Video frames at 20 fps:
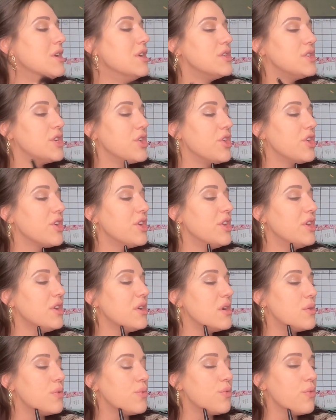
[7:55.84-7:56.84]
So you're going to
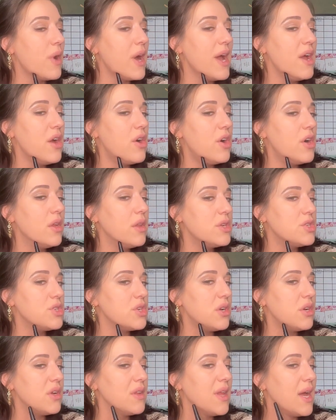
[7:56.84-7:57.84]
go right on the
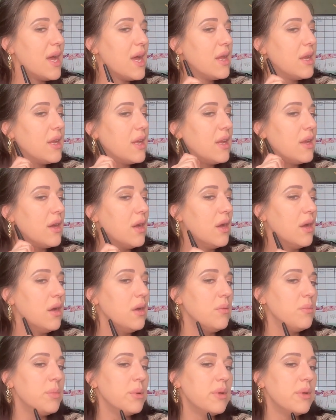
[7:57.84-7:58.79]
jawline and up.